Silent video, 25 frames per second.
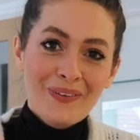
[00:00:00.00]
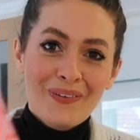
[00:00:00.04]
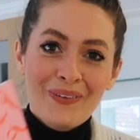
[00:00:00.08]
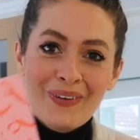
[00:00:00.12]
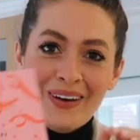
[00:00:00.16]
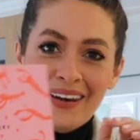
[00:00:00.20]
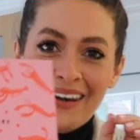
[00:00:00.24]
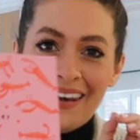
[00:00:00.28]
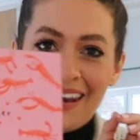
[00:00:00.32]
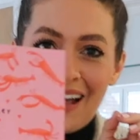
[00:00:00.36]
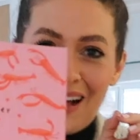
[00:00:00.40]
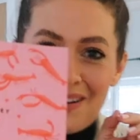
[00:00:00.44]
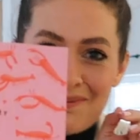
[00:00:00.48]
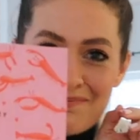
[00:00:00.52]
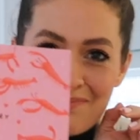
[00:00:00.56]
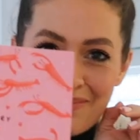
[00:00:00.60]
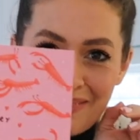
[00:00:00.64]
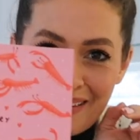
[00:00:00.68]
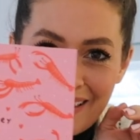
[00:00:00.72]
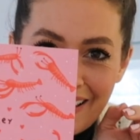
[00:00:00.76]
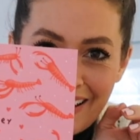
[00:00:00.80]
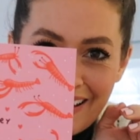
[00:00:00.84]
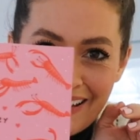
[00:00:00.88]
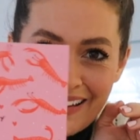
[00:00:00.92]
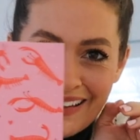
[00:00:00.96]
you're
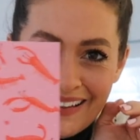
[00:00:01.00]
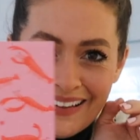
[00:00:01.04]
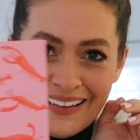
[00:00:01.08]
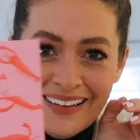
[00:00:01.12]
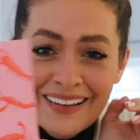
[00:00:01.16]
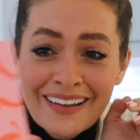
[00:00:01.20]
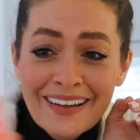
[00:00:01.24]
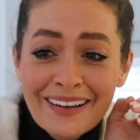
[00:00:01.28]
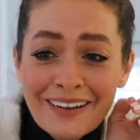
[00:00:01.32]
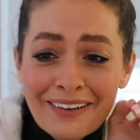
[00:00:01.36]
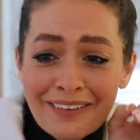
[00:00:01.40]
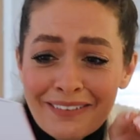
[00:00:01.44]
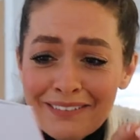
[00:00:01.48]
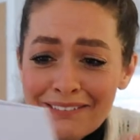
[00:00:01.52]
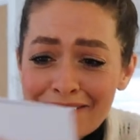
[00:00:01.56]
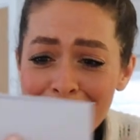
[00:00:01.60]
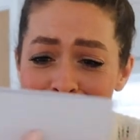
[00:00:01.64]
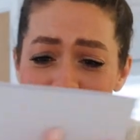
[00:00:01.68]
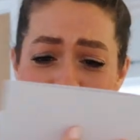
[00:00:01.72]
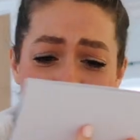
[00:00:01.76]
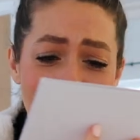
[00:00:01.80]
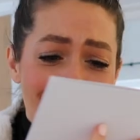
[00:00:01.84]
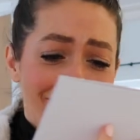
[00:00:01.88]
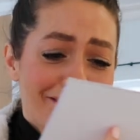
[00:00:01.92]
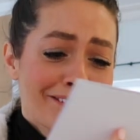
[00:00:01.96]
lovely.
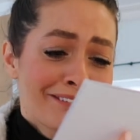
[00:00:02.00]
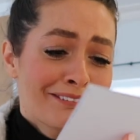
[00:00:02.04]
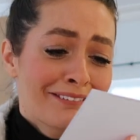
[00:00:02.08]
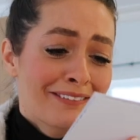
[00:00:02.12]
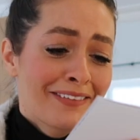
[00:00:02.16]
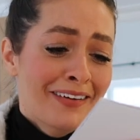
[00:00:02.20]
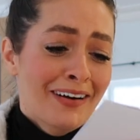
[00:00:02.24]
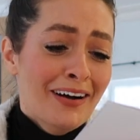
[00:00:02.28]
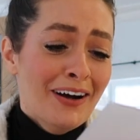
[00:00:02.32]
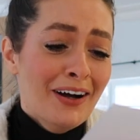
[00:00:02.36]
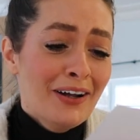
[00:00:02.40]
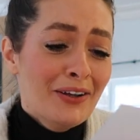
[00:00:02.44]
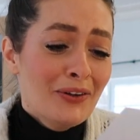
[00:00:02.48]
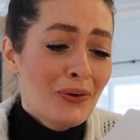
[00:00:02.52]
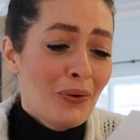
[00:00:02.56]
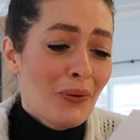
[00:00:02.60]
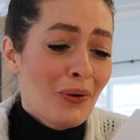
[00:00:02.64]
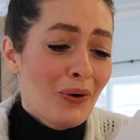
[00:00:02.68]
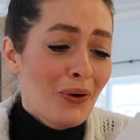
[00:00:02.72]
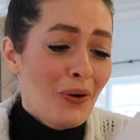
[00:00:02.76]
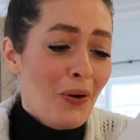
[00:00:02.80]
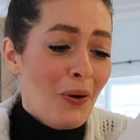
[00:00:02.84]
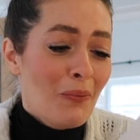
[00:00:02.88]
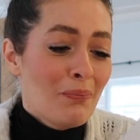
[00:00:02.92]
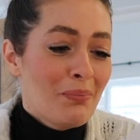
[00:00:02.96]

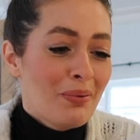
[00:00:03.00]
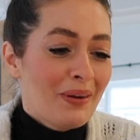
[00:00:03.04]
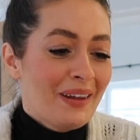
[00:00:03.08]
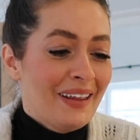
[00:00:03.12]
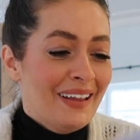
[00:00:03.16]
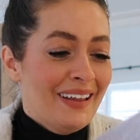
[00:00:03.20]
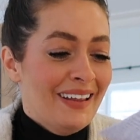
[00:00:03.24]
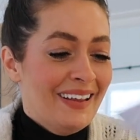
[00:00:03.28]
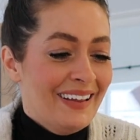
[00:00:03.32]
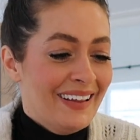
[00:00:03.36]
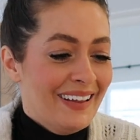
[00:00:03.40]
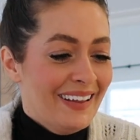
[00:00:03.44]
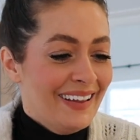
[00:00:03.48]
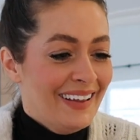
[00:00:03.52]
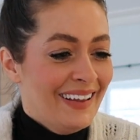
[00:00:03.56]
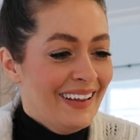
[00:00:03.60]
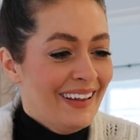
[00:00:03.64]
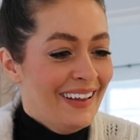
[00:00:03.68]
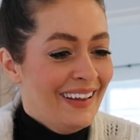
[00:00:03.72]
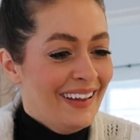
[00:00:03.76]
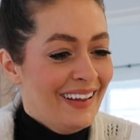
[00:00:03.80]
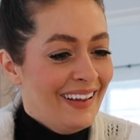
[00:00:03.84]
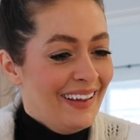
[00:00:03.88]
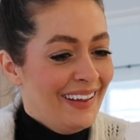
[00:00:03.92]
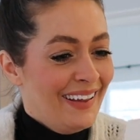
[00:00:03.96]
You're lovely.
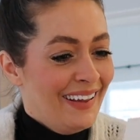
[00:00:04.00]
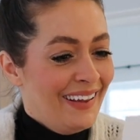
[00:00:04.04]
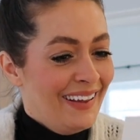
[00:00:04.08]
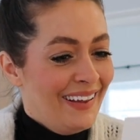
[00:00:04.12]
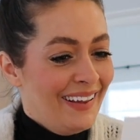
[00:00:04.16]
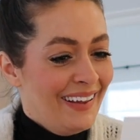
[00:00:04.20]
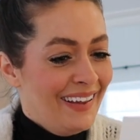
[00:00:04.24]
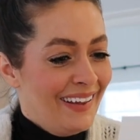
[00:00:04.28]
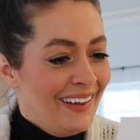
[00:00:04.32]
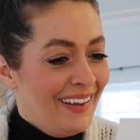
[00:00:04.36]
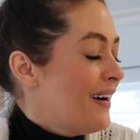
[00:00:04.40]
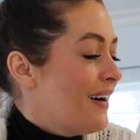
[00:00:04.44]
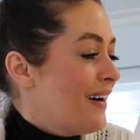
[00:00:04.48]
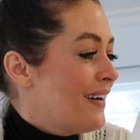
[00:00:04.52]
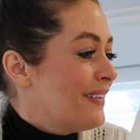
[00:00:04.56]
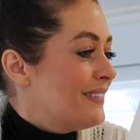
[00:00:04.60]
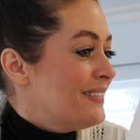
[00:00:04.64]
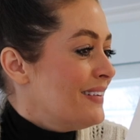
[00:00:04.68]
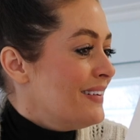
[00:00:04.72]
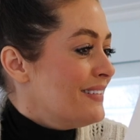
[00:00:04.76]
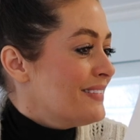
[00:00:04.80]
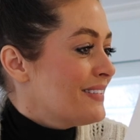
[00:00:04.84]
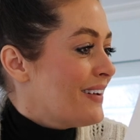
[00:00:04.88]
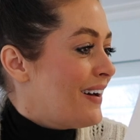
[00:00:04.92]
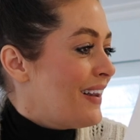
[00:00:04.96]

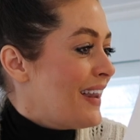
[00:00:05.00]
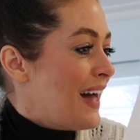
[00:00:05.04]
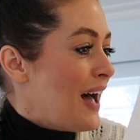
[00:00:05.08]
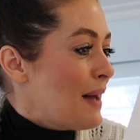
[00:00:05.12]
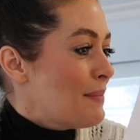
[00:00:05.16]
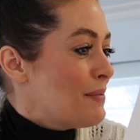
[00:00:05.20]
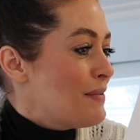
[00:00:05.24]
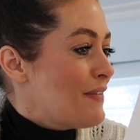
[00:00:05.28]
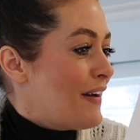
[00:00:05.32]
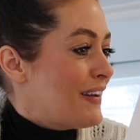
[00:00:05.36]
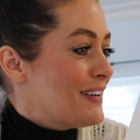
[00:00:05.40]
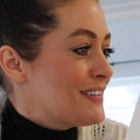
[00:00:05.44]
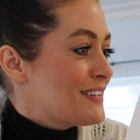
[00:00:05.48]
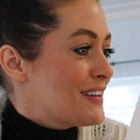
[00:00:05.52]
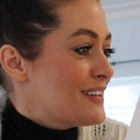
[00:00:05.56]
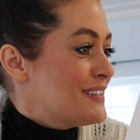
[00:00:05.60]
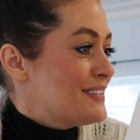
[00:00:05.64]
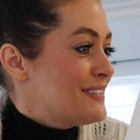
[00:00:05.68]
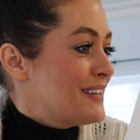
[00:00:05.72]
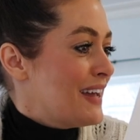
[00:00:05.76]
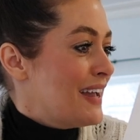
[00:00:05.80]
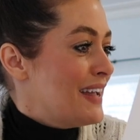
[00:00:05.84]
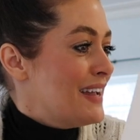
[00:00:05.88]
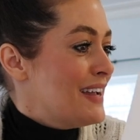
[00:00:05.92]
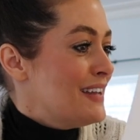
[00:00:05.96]
Dear Charlotte, happy
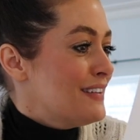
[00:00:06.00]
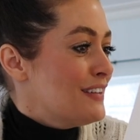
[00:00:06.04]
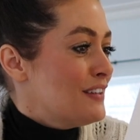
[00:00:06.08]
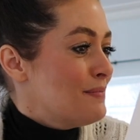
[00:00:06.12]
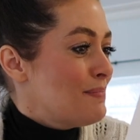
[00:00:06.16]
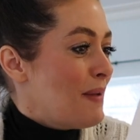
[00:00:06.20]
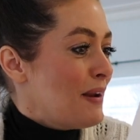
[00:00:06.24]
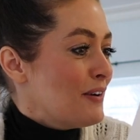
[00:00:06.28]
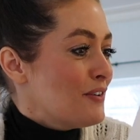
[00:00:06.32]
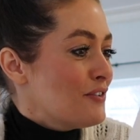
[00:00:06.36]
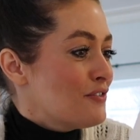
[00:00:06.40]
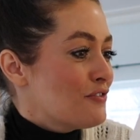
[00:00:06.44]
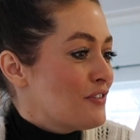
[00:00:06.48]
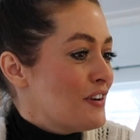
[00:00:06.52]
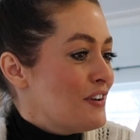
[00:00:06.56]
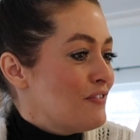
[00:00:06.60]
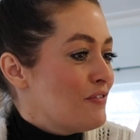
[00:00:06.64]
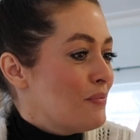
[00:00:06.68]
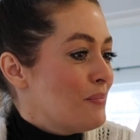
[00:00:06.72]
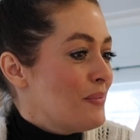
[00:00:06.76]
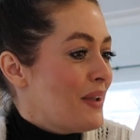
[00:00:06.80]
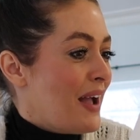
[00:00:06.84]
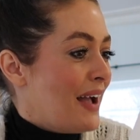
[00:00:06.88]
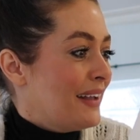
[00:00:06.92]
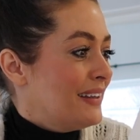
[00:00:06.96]
Valentine's Day. Here's a special
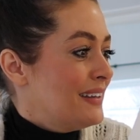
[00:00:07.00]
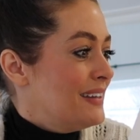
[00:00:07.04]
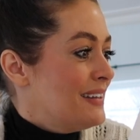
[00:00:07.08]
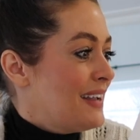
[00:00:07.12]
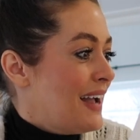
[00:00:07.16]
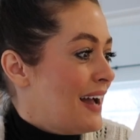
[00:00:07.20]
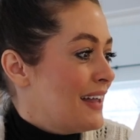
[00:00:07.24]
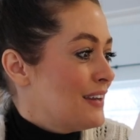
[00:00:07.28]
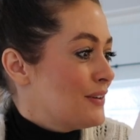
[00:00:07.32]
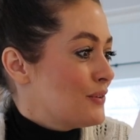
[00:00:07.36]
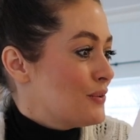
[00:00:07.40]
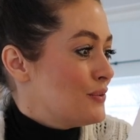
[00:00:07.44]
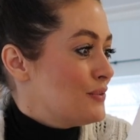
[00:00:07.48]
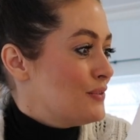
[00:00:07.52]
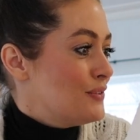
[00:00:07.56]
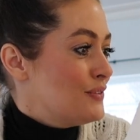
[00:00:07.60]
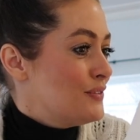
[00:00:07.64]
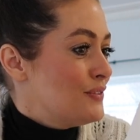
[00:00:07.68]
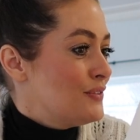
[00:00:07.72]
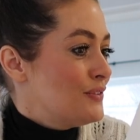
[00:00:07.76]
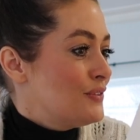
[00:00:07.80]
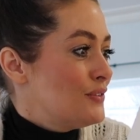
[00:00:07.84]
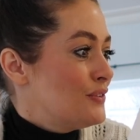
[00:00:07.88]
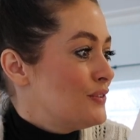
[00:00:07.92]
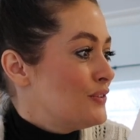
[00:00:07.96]
treat from Yankee Candle
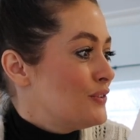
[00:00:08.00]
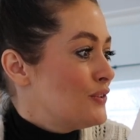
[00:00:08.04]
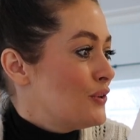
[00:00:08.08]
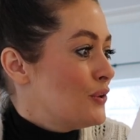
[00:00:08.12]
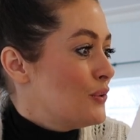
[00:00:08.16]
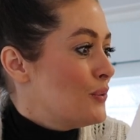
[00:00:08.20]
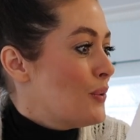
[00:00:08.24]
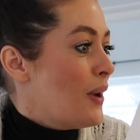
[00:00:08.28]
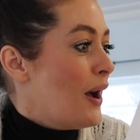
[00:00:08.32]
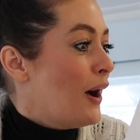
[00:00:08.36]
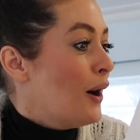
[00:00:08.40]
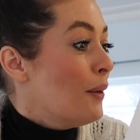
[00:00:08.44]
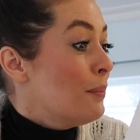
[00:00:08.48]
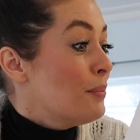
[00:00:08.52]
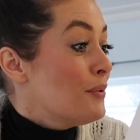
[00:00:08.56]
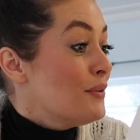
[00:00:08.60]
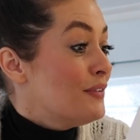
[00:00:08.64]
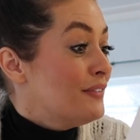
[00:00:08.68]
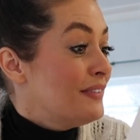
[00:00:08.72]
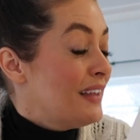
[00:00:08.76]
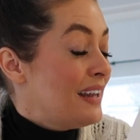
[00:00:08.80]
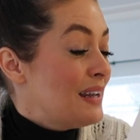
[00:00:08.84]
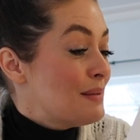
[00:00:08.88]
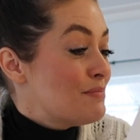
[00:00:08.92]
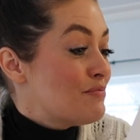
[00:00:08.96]
to help
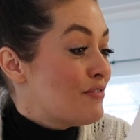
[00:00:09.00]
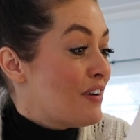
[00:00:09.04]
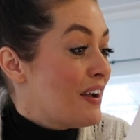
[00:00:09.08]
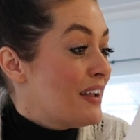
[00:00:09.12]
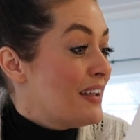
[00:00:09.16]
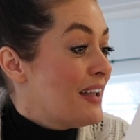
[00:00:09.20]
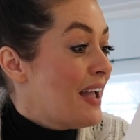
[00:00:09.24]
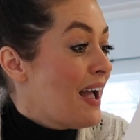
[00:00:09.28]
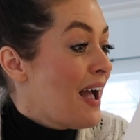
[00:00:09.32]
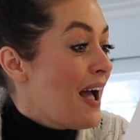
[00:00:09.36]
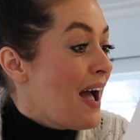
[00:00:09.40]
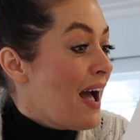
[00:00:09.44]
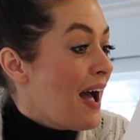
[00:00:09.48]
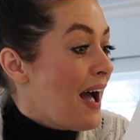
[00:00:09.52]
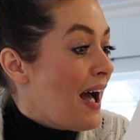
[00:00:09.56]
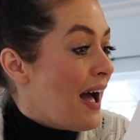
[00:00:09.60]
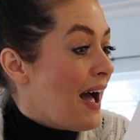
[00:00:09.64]
you celebrate